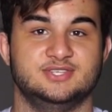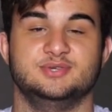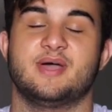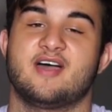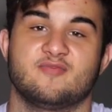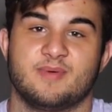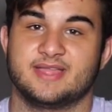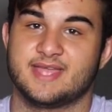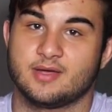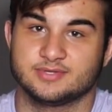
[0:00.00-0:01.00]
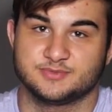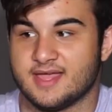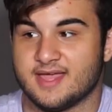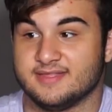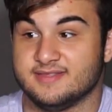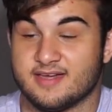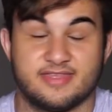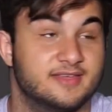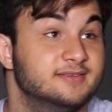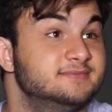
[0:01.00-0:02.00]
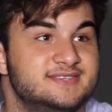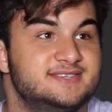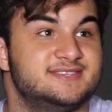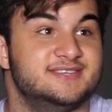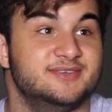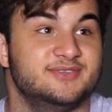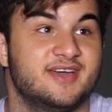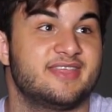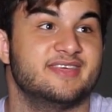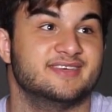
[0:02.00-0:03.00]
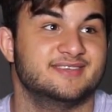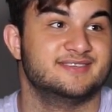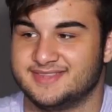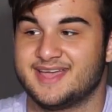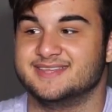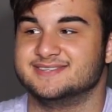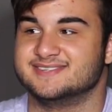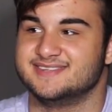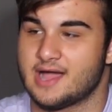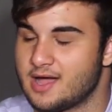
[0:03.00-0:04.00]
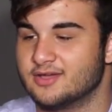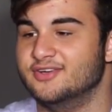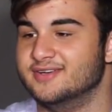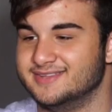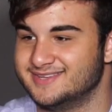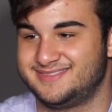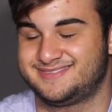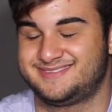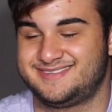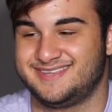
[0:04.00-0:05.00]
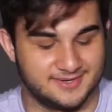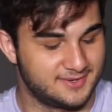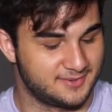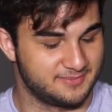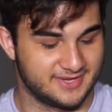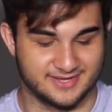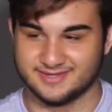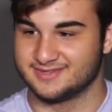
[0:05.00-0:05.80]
do have my doubts, and nothing, still nothing. That is not good. Oh man.